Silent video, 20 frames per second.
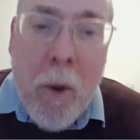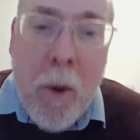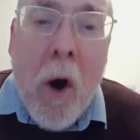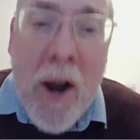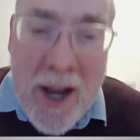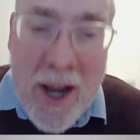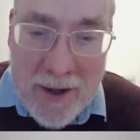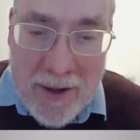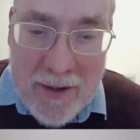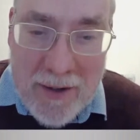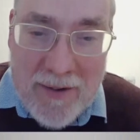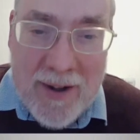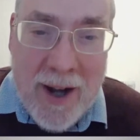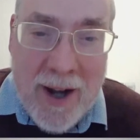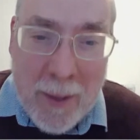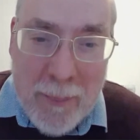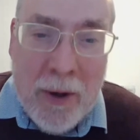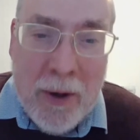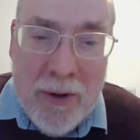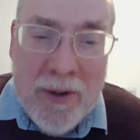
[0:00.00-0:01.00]
buoyant
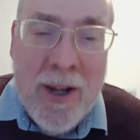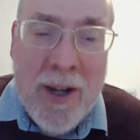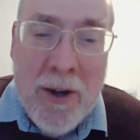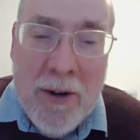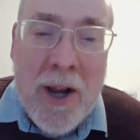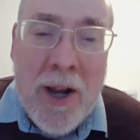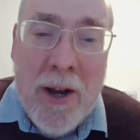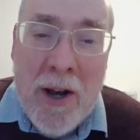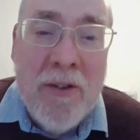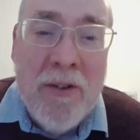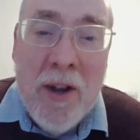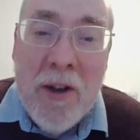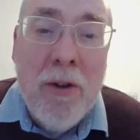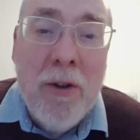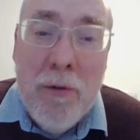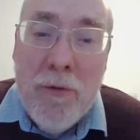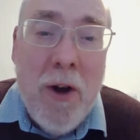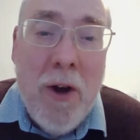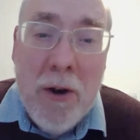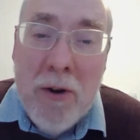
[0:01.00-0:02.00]
about their areas
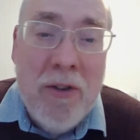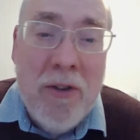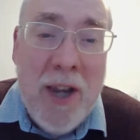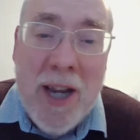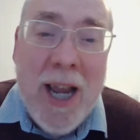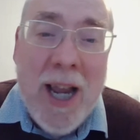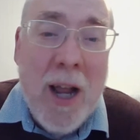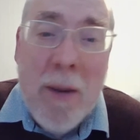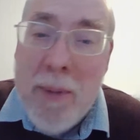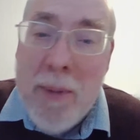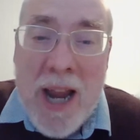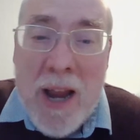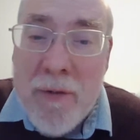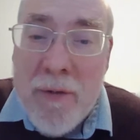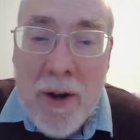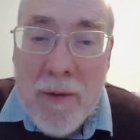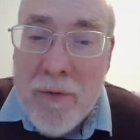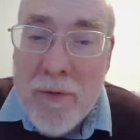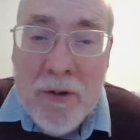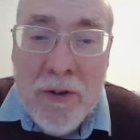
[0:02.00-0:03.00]
insofar as they can be.
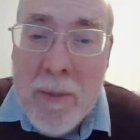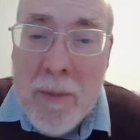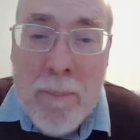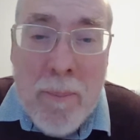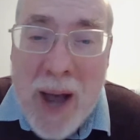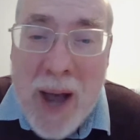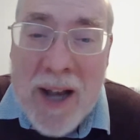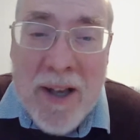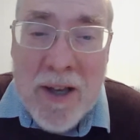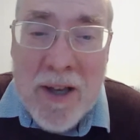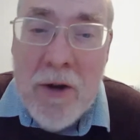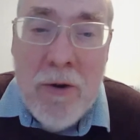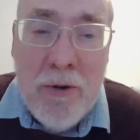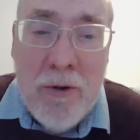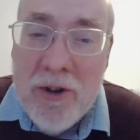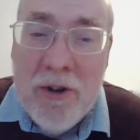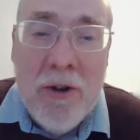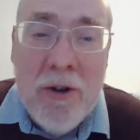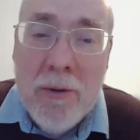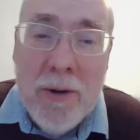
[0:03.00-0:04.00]
Even if there's a bad
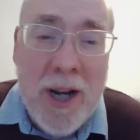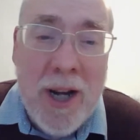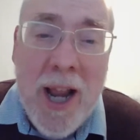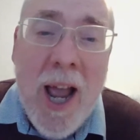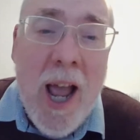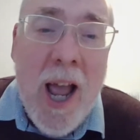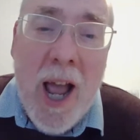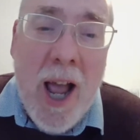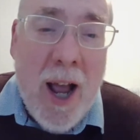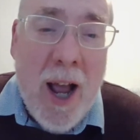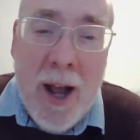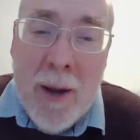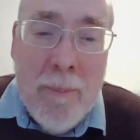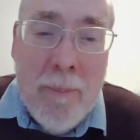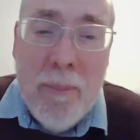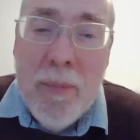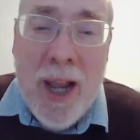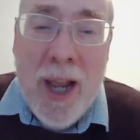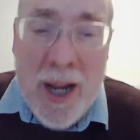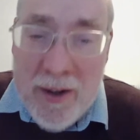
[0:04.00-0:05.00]
news story,
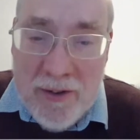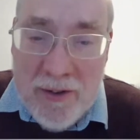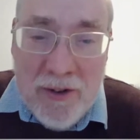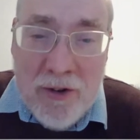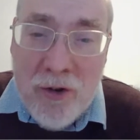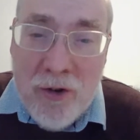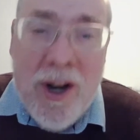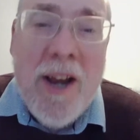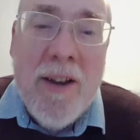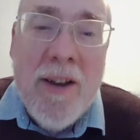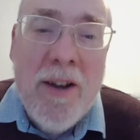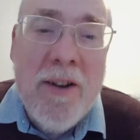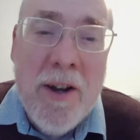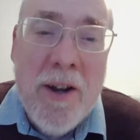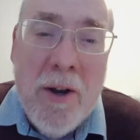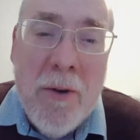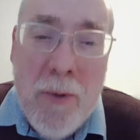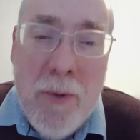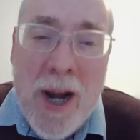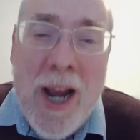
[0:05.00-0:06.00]
it's treated
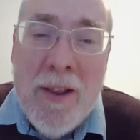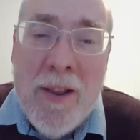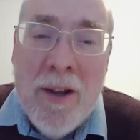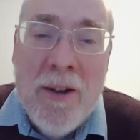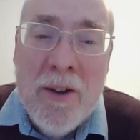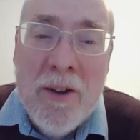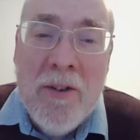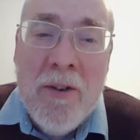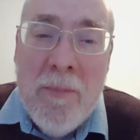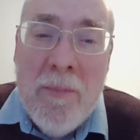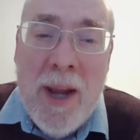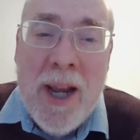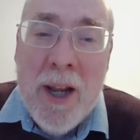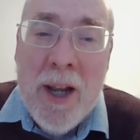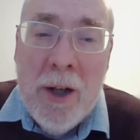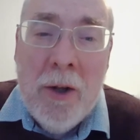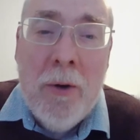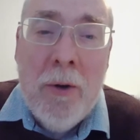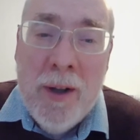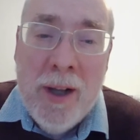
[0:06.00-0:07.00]
in a way that doesn't make
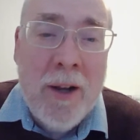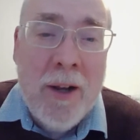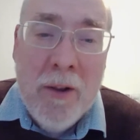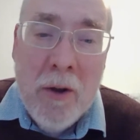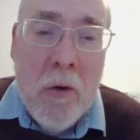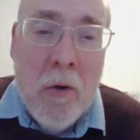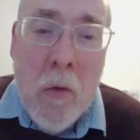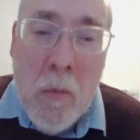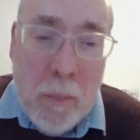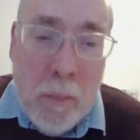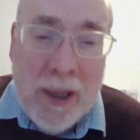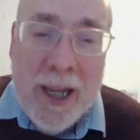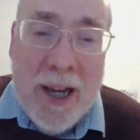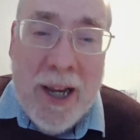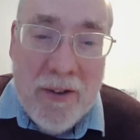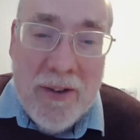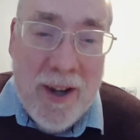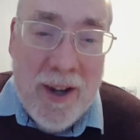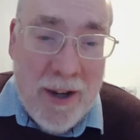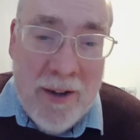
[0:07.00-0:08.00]
it look like the whole
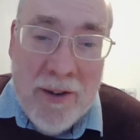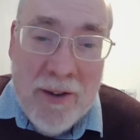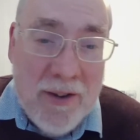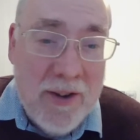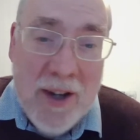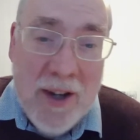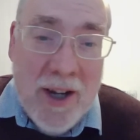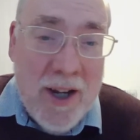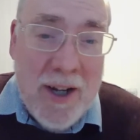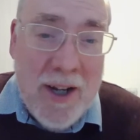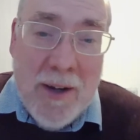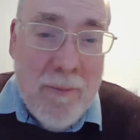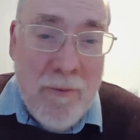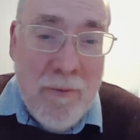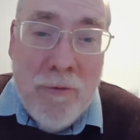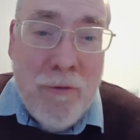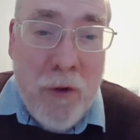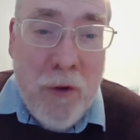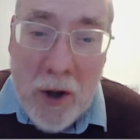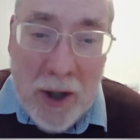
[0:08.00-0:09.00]
place is
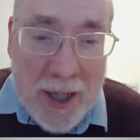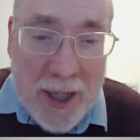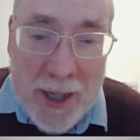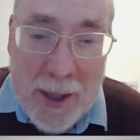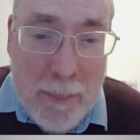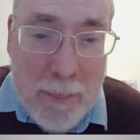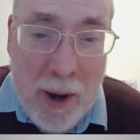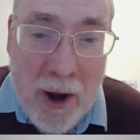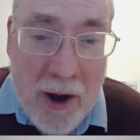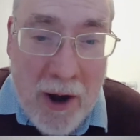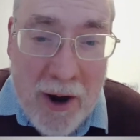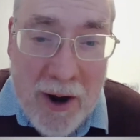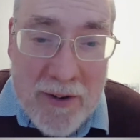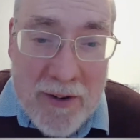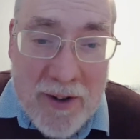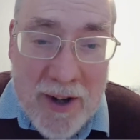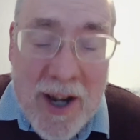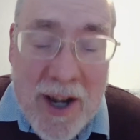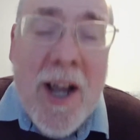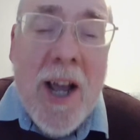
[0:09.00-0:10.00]
falling
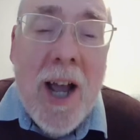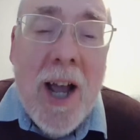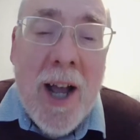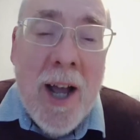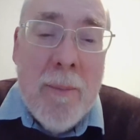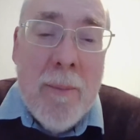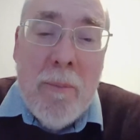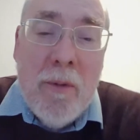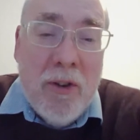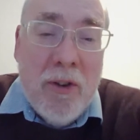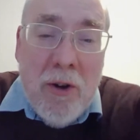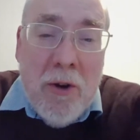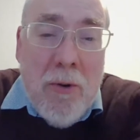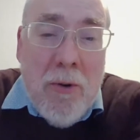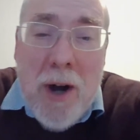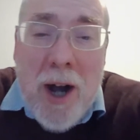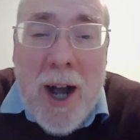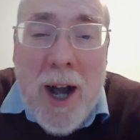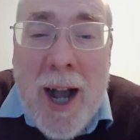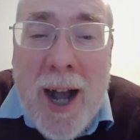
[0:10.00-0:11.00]
apart.
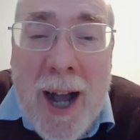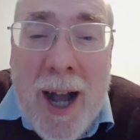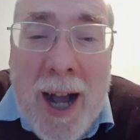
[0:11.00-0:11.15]
So